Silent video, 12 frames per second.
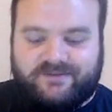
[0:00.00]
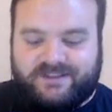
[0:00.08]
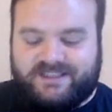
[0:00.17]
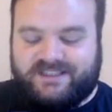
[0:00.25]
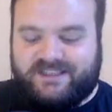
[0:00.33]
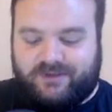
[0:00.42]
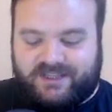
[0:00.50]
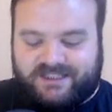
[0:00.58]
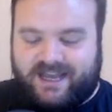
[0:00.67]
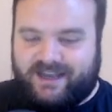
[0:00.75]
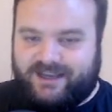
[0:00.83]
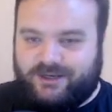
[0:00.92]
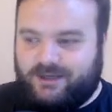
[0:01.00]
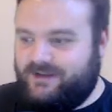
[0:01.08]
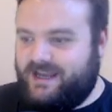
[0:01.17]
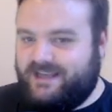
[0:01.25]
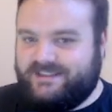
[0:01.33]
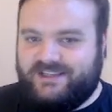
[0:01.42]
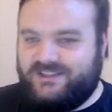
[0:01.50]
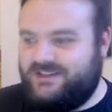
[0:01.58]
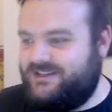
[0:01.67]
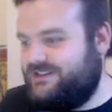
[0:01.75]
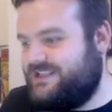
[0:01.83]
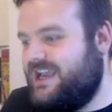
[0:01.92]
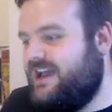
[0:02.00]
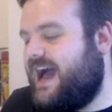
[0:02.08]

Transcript: to see what the target novelization does.